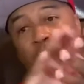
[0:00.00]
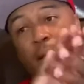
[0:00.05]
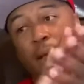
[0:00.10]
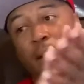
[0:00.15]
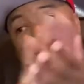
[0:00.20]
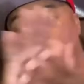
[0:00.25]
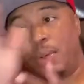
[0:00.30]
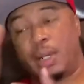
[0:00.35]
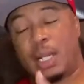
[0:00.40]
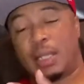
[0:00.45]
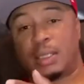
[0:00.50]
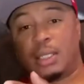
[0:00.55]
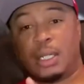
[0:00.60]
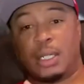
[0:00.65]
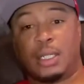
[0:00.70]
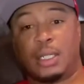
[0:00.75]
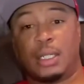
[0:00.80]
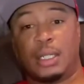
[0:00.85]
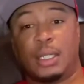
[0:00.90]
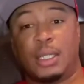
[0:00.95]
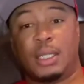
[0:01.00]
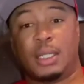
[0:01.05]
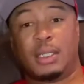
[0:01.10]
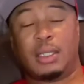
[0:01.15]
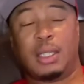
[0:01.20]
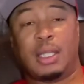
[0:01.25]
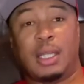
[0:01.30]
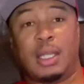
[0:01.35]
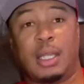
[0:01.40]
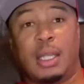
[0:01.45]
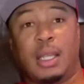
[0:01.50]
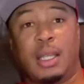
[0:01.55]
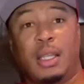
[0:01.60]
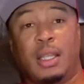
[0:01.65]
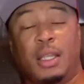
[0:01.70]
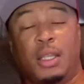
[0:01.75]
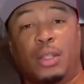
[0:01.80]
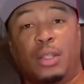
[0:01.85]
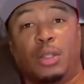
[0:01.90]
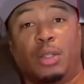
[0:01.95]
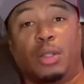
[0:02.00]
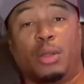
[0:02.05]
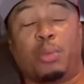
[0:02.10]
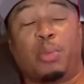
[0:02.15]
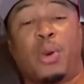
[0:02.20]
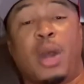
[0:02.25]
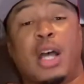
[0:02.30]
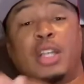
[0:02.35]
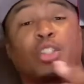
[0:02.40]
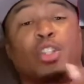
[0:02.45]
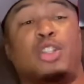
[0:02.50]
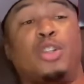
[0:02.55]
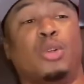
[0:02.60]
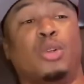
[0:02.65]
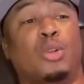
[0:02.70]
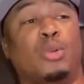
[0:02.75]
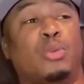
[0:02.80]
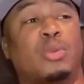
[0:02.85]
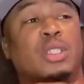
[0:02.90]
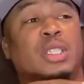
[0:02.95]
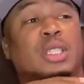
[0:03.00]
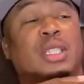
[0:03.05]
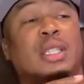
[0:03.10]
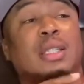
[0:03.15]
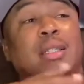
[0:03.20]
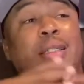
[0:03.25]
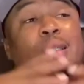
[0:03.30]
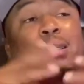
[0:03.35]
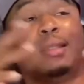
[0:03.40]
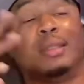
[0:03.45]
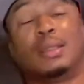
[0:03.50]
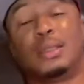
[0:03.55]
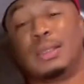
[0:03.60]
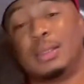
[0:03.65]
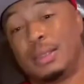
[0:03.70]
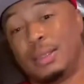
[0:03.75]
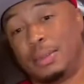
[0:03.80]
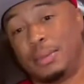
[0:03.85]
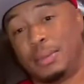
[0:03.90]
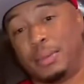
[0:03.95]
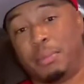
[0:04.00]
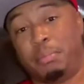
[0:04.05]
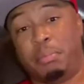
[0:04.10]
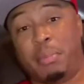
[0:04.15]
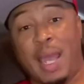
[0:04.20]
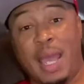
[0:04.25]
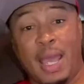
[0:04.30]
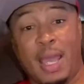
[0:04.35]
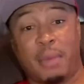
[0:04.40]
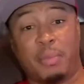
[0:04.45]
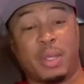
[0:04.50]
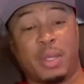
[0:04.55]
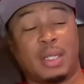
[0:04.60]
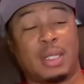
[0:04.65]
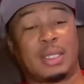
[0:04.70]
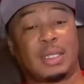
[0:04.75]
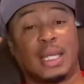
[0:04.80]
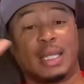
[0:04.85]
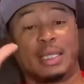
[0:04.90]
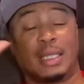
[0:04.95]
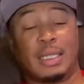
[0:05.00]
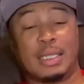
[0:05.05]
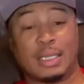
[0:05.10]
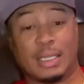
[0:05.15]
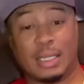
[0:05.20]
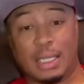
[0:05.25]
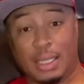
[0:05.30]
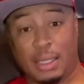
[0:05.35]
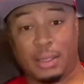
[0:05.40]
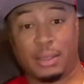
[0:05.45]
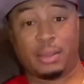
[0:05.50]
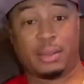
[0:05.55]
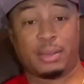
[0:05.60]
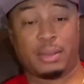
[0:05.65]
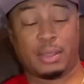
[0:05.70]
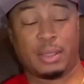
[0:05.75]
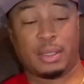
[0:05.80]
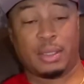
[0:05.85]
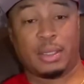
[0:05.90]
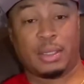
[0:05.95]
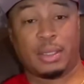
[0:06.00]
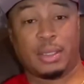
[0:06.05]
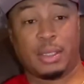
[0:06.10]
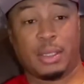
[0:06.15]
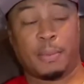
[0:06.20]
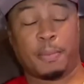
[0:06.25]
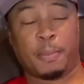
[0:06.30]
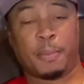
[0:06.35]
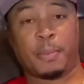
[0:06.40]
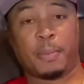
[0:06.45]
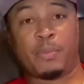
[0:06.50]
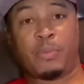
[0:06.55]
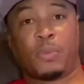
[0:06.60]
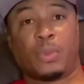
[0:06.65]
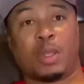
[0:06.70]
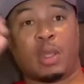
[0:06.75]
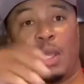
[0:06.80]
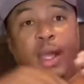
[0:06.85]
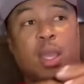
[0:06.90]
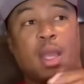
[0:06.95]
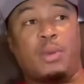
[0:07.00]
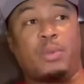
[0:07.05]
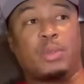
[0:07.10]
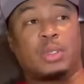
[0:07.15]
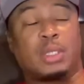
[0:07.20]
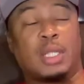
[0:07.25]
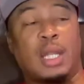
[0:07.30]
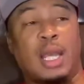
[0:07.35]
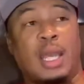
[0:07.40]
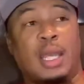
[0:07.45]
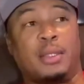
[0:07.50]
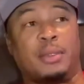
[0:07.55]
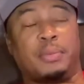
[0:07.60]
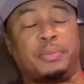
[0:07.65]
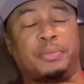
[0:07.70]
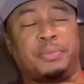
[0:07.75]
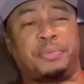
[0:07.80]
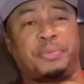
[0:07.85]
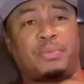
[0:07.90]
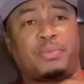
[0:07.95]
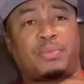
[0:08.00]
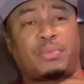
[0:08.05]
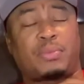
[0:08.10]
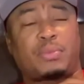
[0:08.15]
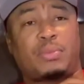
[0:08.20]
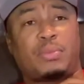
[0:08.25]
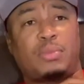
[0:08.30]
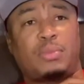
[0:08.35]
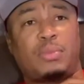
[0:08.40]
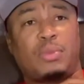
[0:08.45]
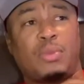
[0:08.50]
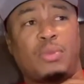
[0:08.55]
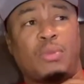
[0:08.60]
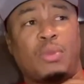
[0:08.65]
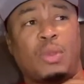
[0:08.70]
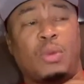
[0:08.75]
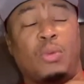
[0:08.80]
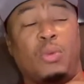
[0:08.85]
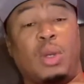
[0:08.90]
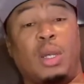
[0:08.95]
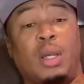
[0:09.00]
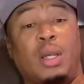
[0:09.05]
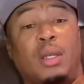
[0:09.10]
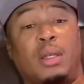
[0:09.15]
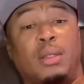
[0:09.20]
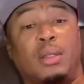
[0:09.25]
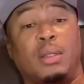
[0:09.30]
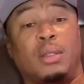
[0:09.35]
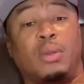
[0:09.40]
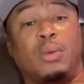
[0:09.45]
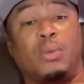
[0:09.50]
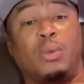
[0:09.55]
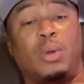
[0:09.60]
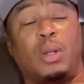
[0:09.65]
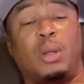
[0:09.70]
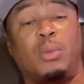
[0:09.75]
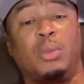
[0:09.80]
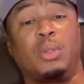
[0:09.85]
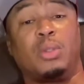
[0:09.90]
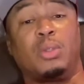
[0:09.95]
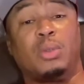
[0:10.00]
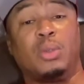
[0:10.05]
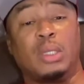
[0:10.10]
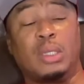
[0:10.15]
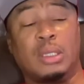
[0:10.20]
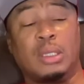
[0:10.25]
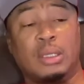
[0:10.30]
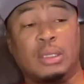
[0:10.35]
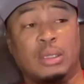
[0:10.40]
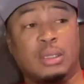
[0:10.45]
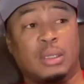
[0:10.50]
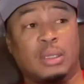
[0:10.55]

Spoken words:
And when I sent it in, the prosecutor was still mad because I didn't tell, and was like, well, what I'm gonna do is